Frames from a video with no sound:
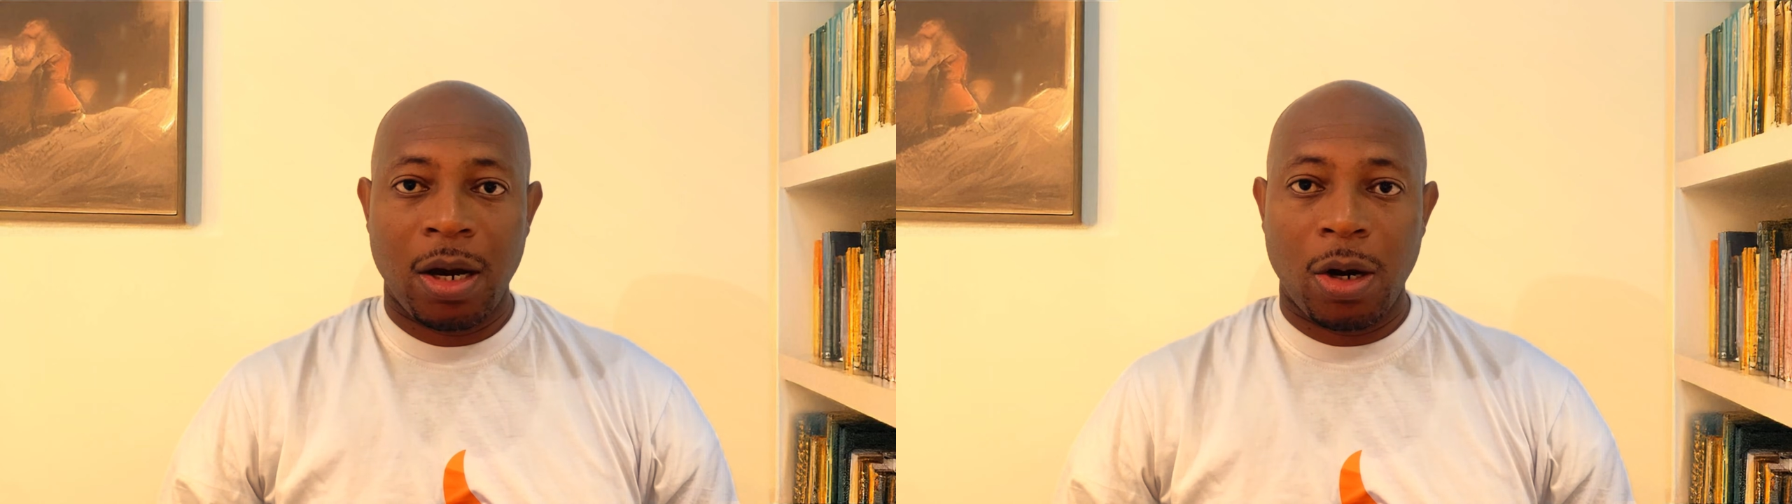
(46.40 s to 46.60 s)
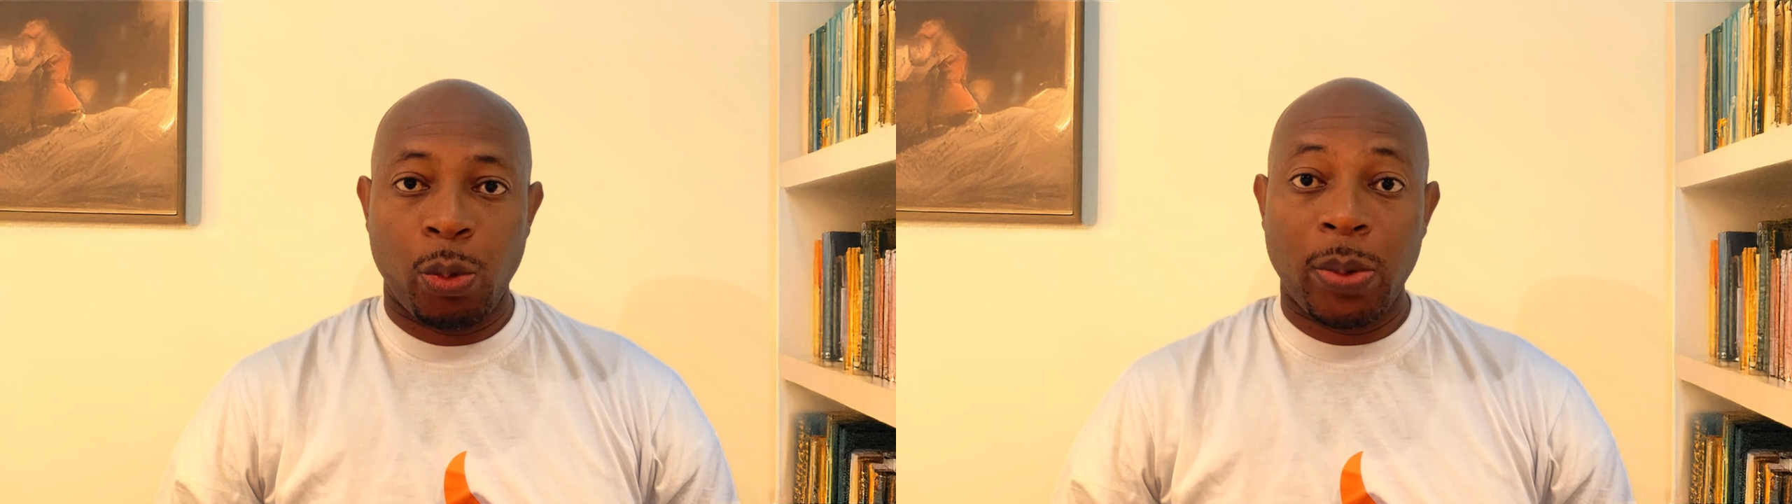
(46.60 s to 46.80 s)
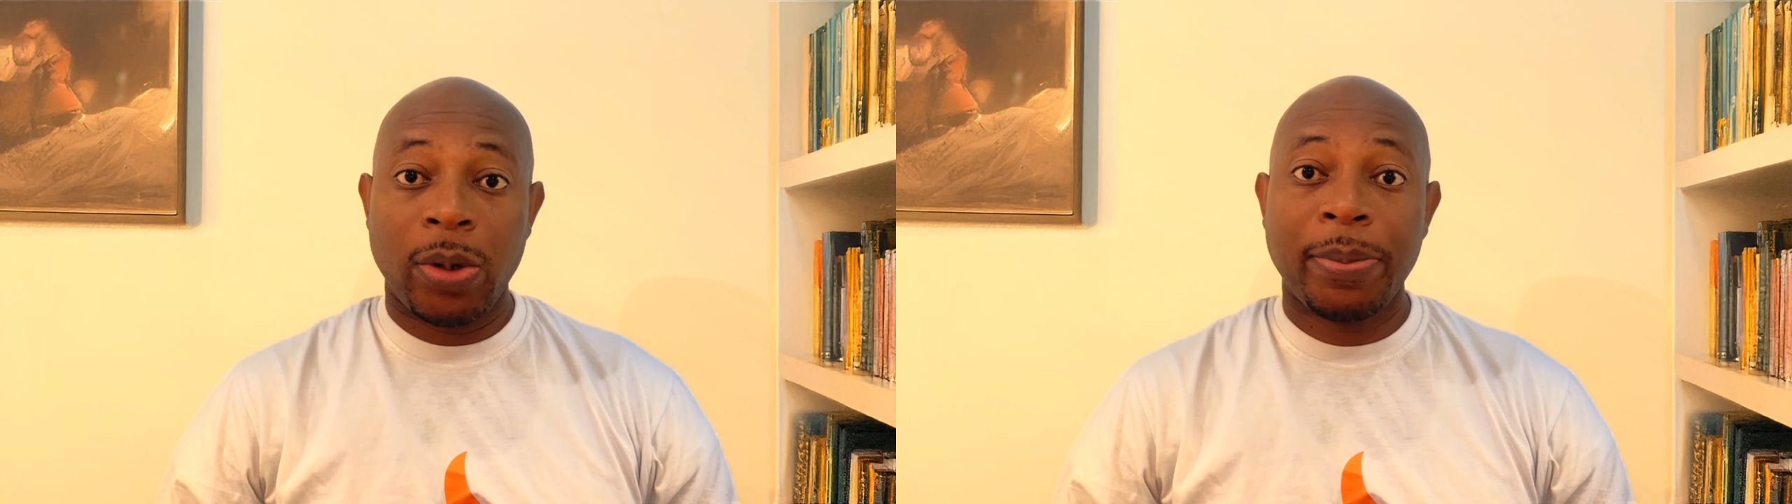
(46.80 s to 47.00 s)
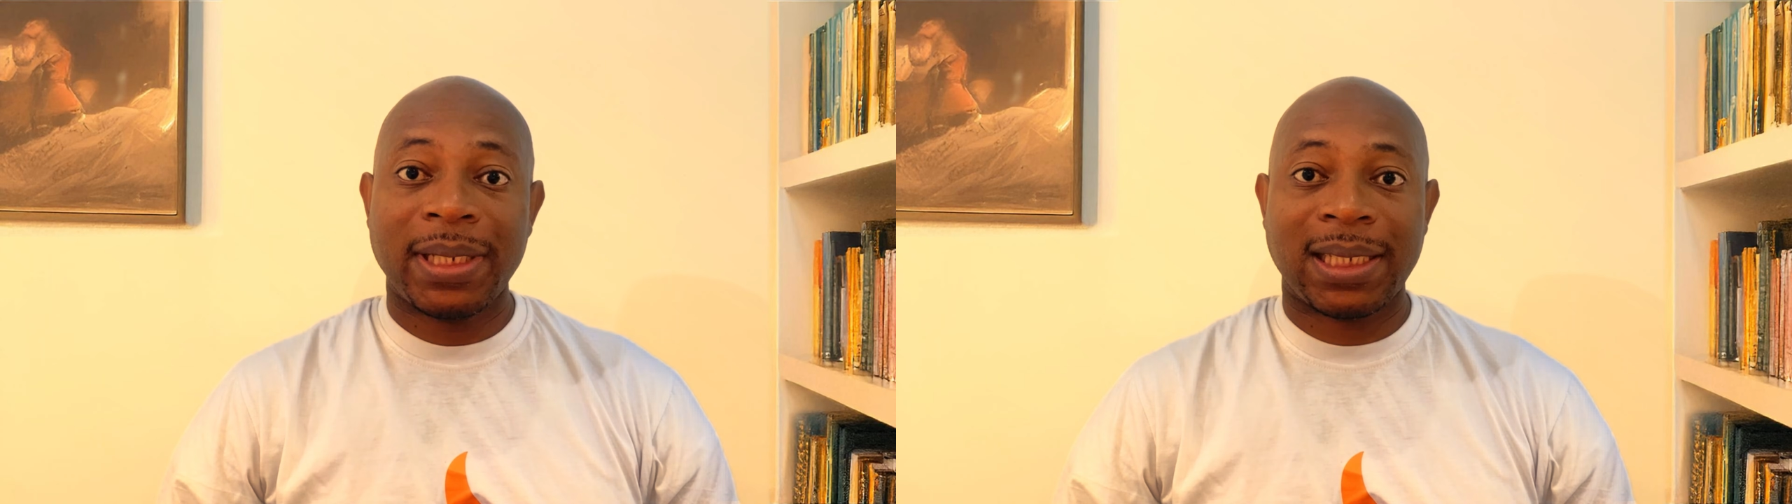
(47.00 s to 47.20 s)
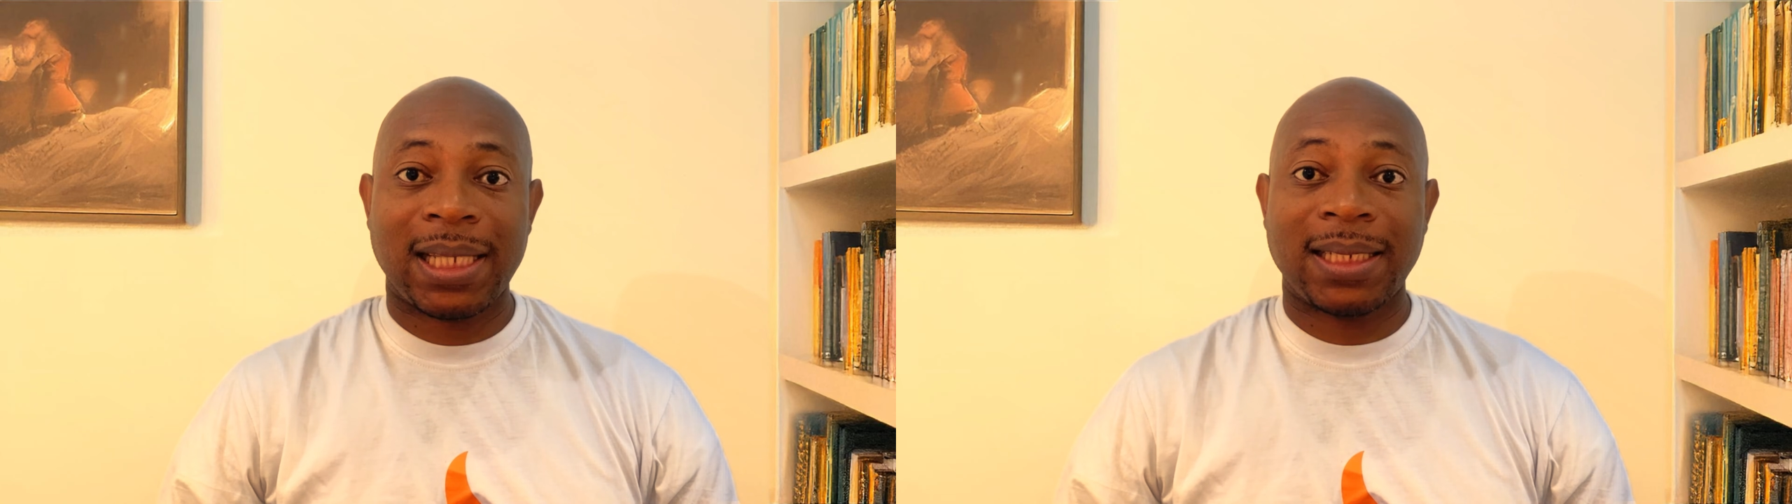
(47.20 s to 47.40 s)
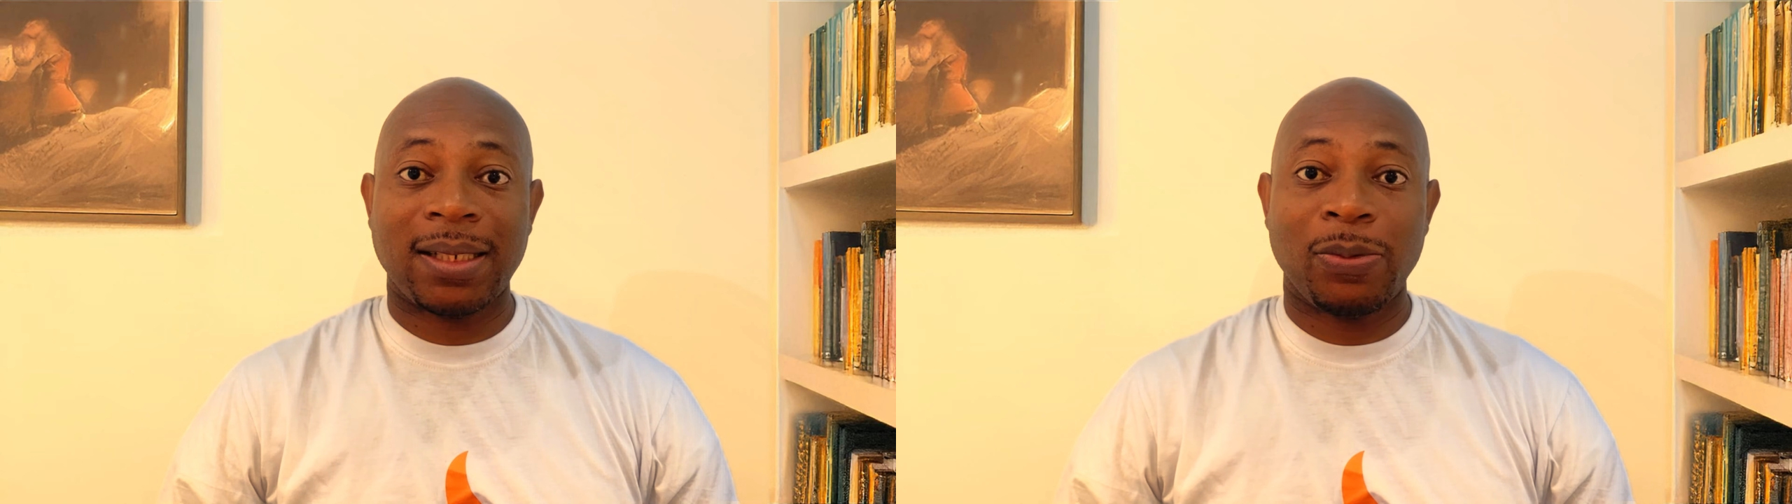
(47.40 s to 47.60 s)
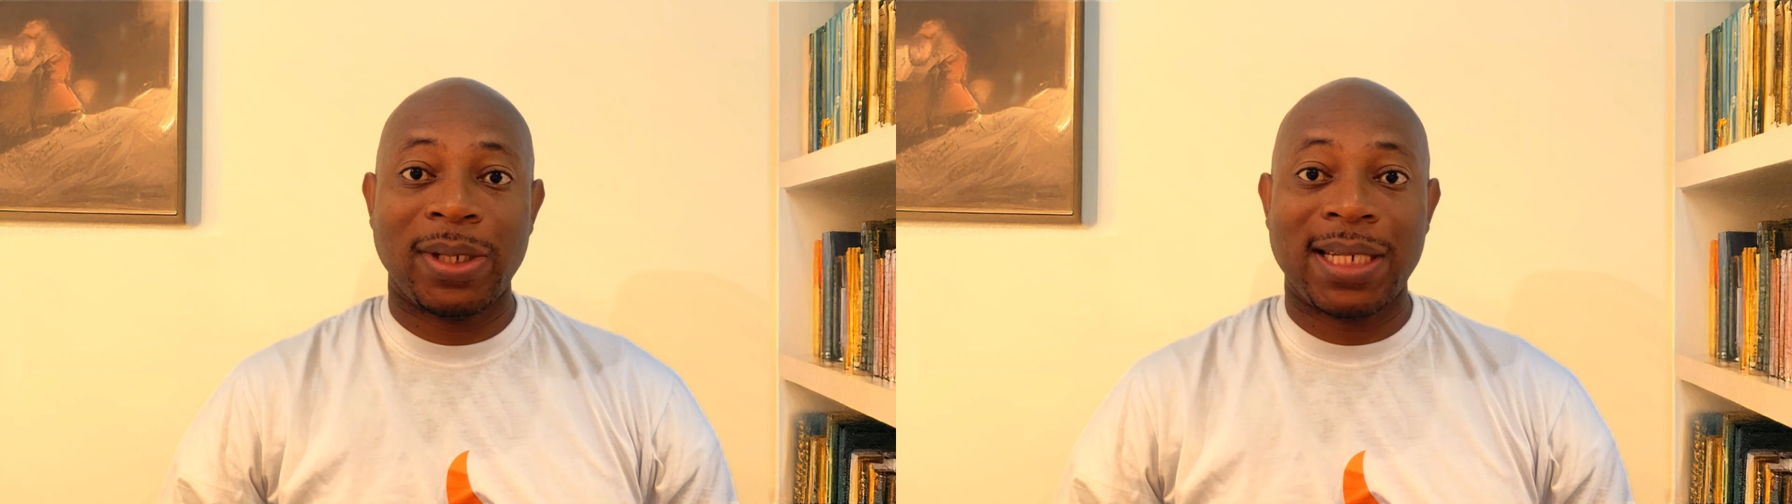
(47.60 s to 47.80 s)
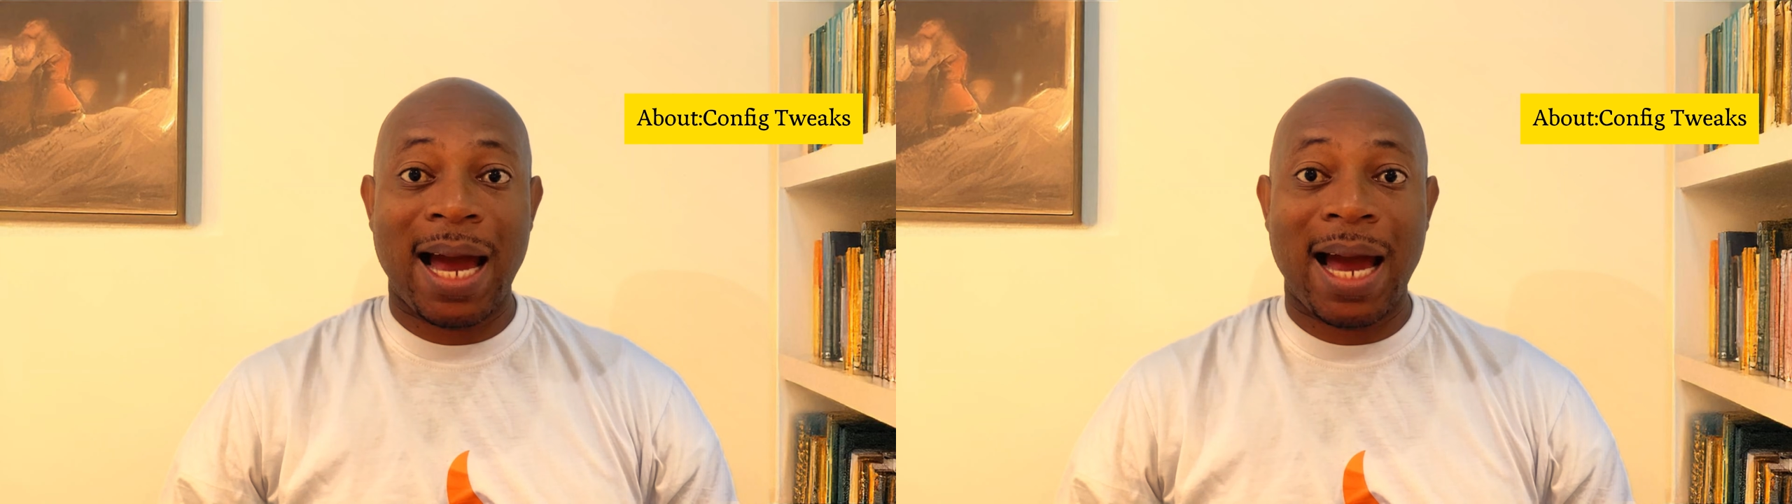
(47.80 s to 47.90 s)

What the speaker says: We will be starting with the